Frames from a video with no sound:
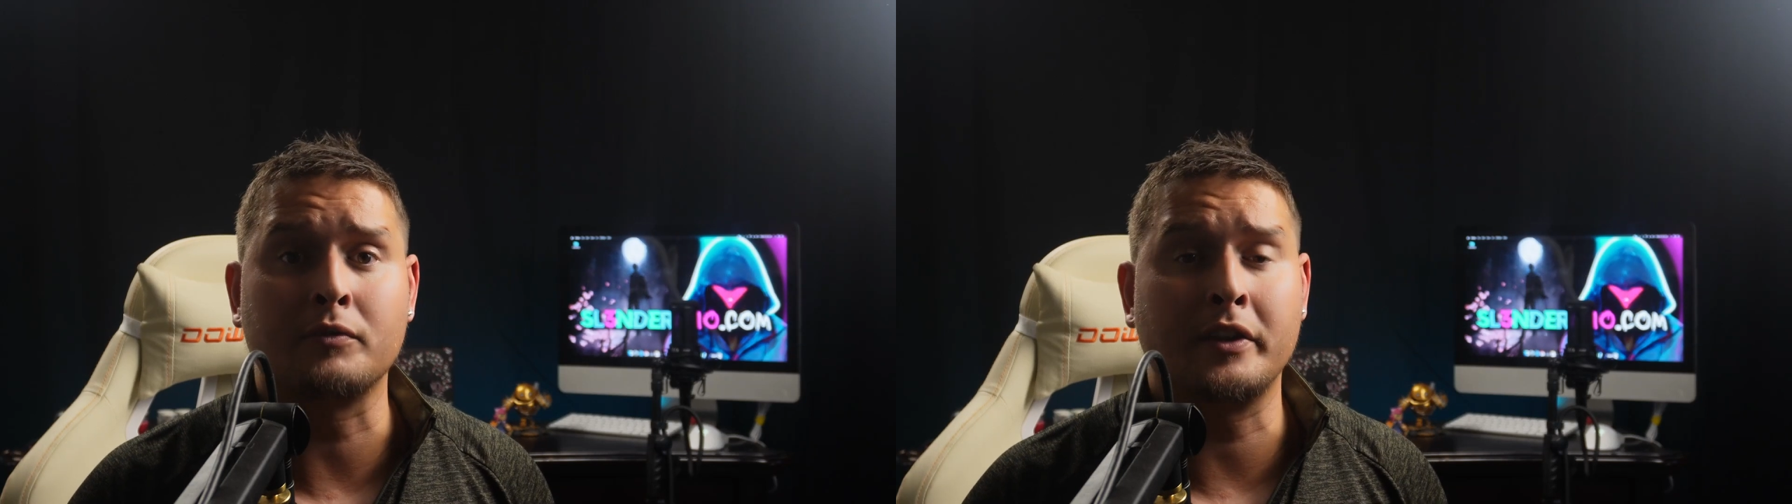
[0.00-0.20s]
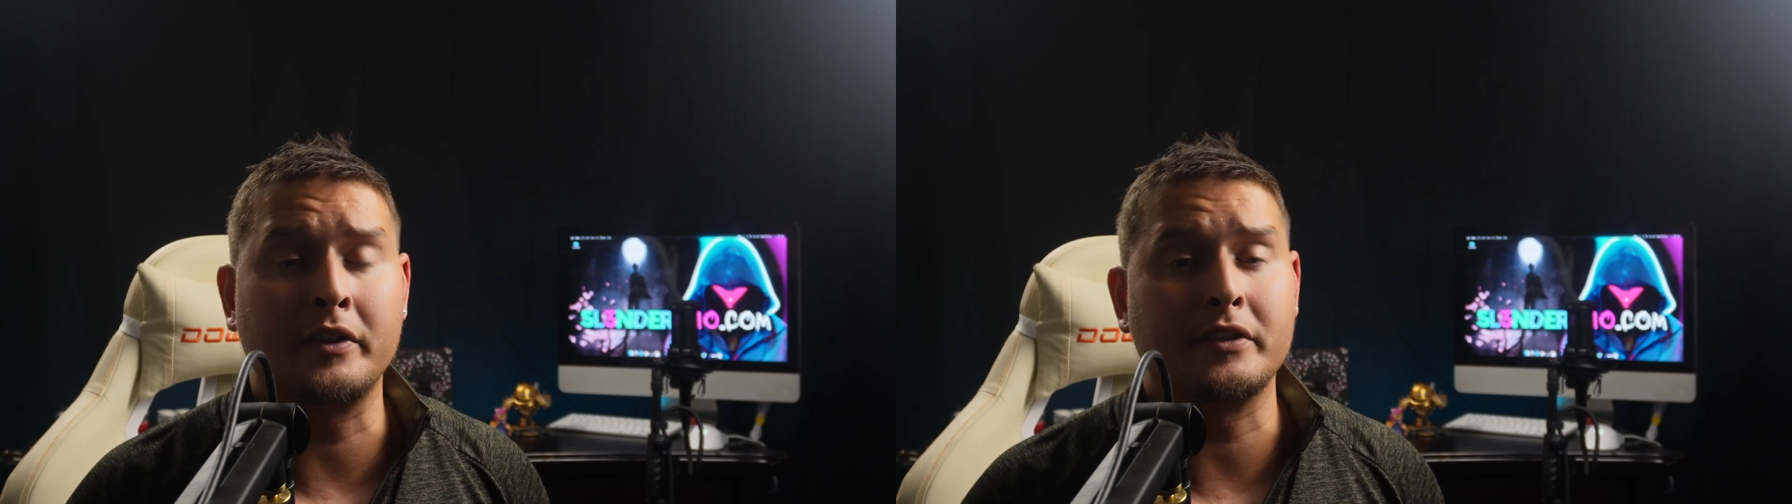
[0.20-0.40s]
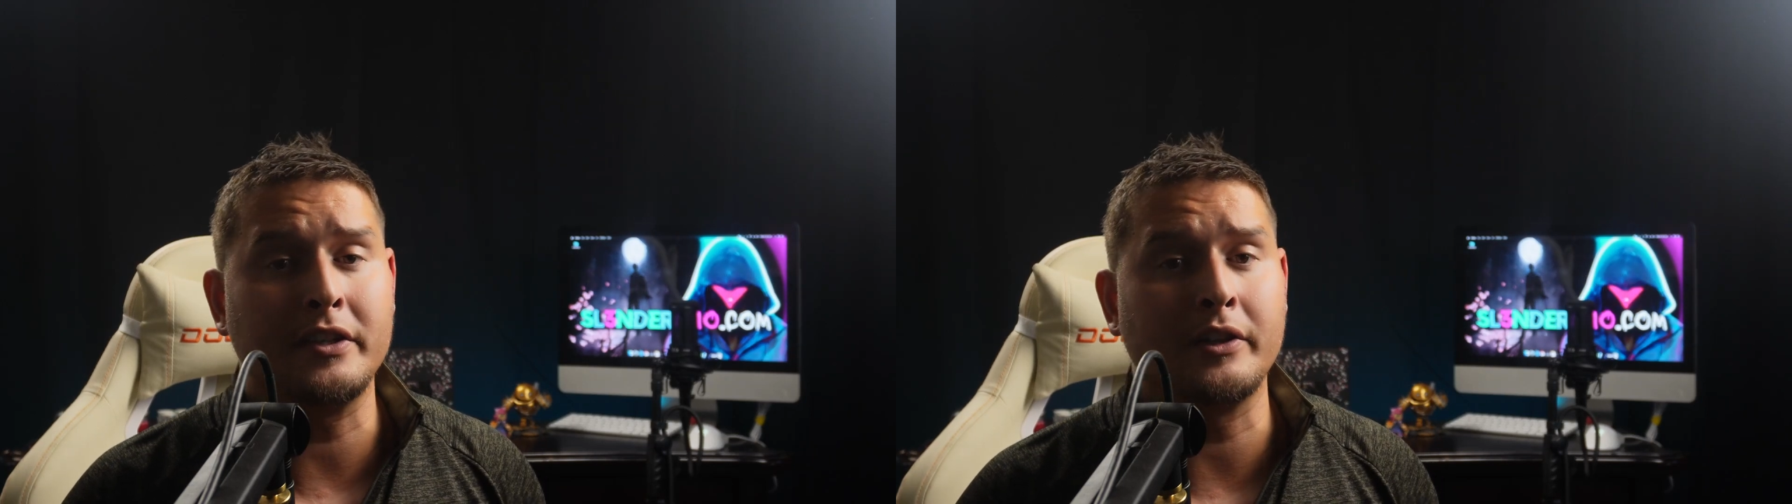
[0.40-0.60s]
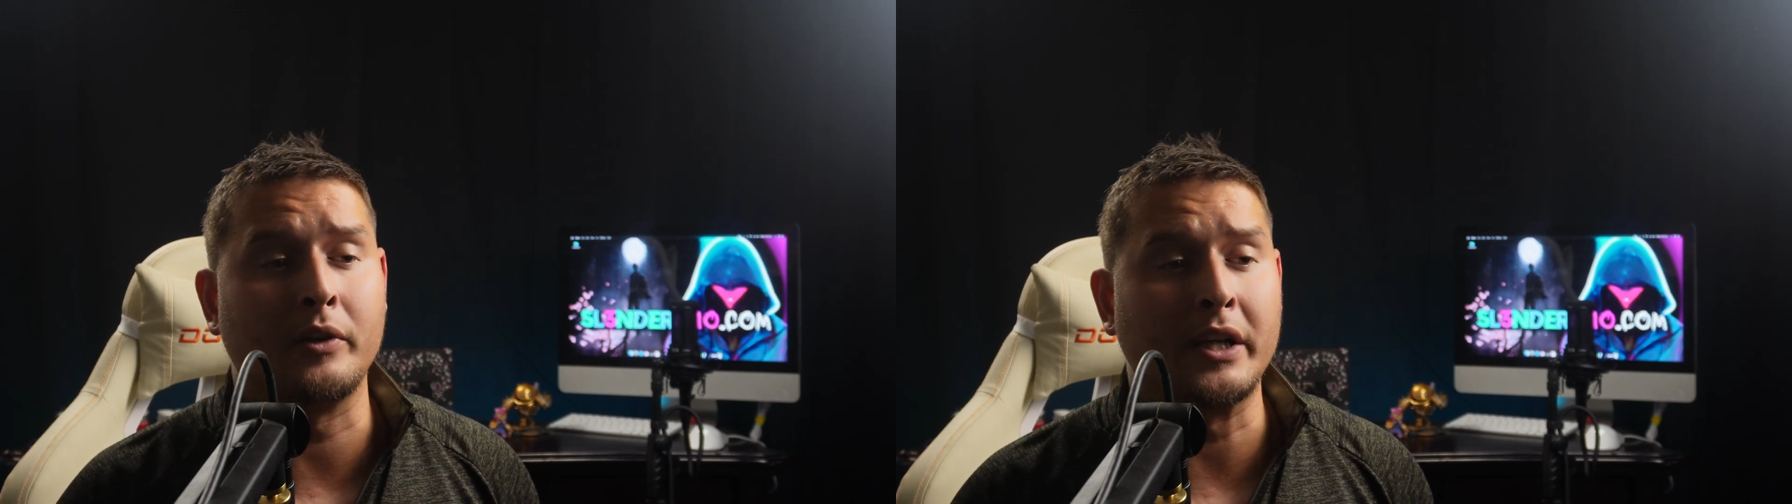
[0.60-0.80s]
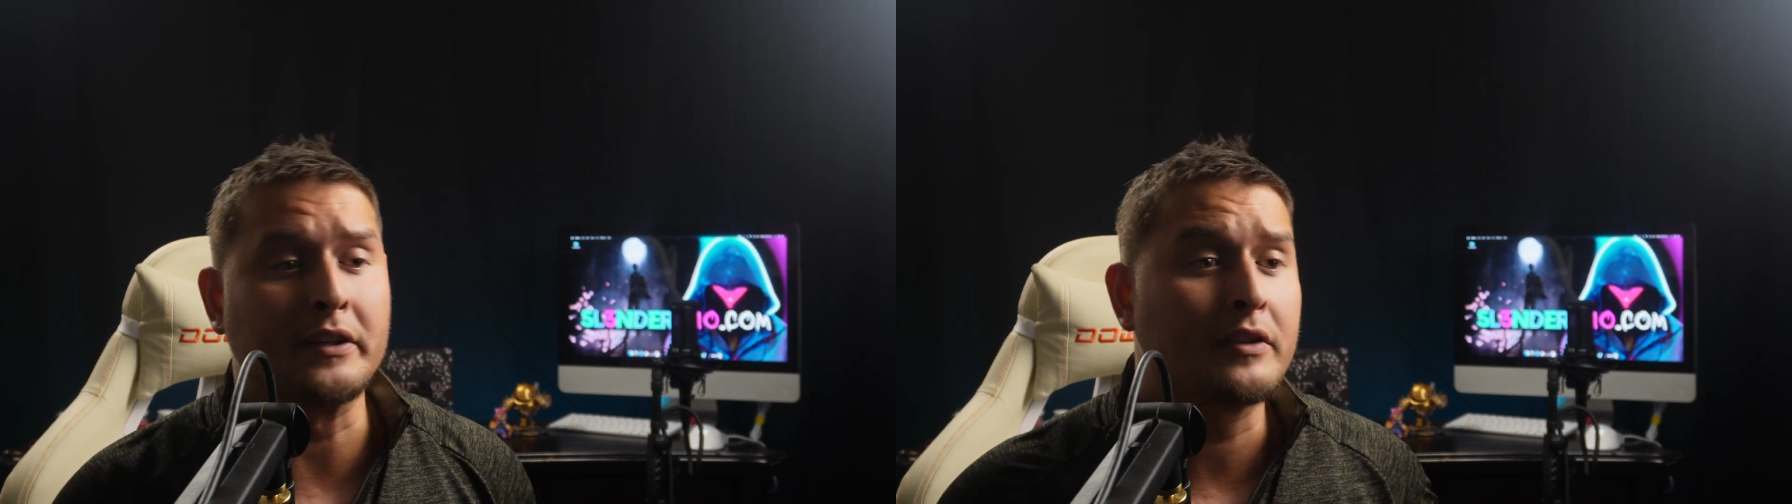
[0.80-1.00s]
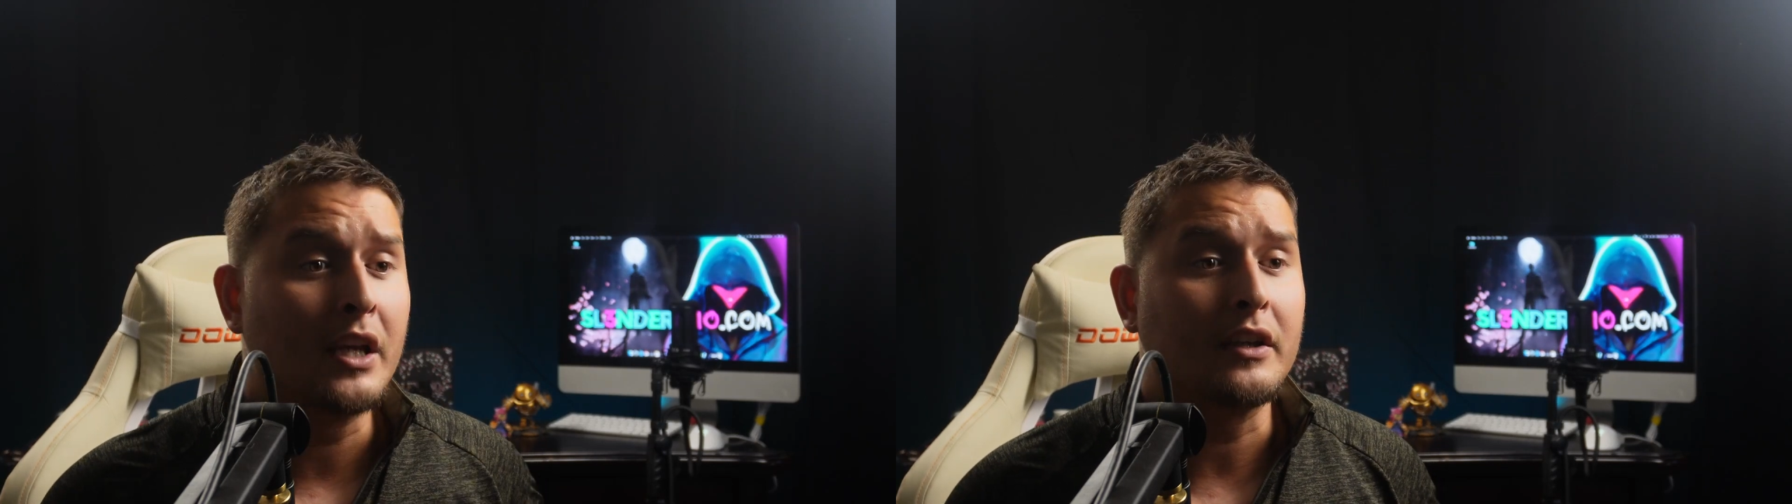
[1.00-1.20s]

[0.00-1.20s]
within the TOS.